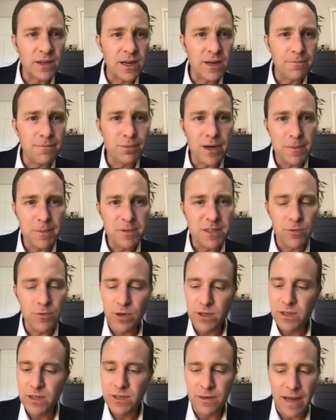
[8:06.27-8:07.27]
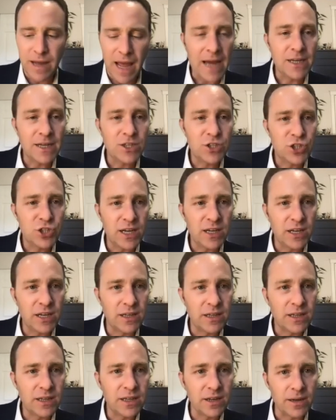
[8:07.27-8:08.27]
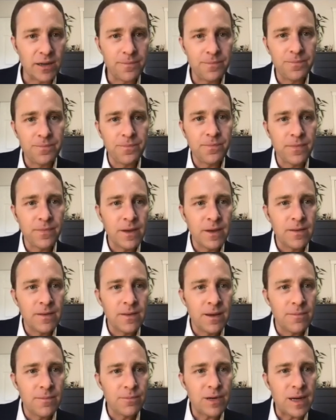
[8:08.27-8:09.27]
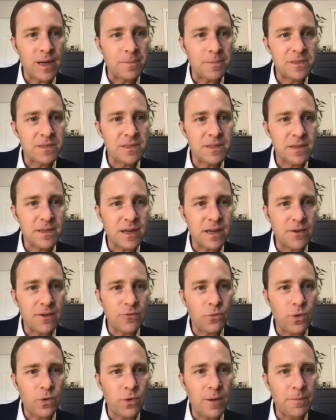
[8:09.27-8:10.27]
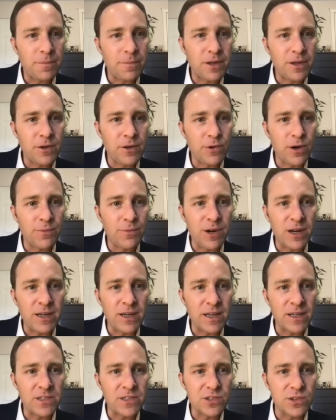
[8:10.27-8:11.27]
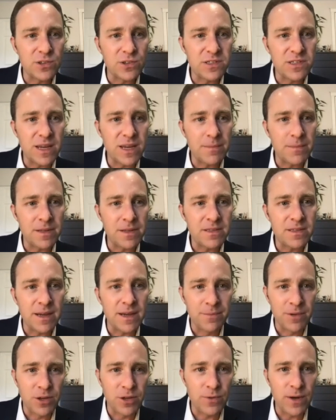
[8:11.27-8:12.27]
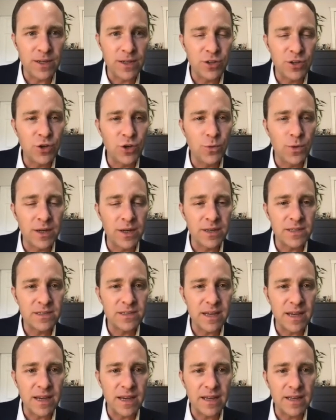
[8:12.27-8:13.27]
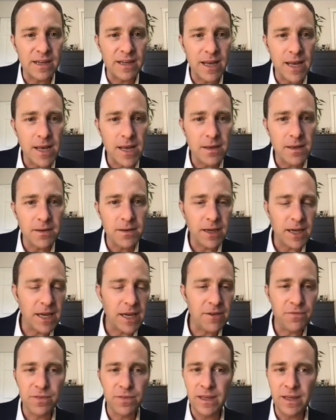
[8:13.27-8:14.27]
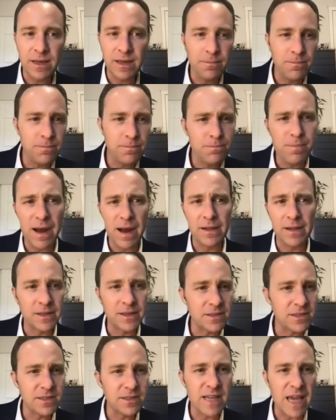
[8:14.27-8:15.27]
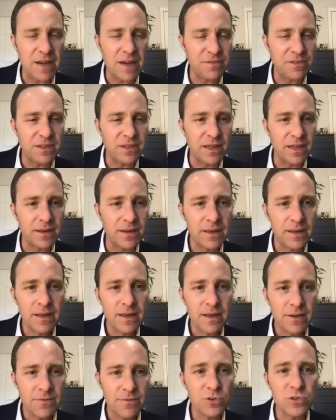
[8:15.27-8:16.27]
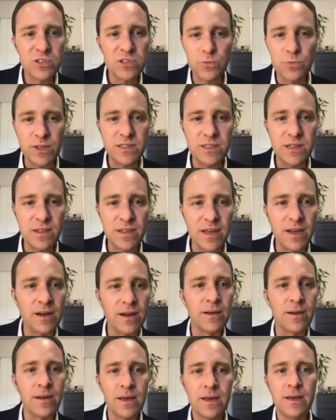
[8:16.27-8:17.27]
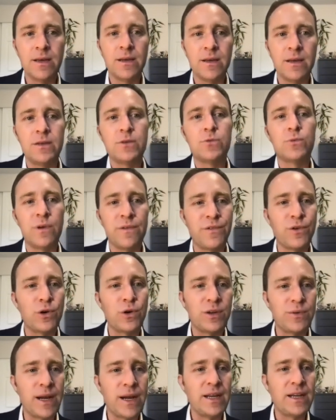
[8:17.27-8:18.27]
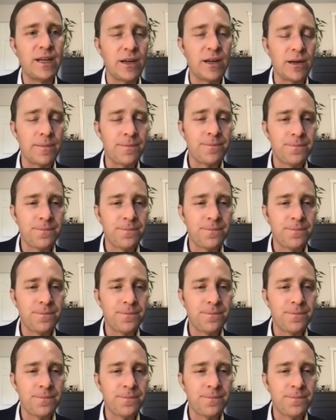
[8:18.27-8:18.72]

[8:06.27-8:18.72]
And perhaps I want to add a check-in here. Perhaps up here where I'm writing assert statements, I'm going to write a new one to say if the balance is hefty versus what's in there, revert right here.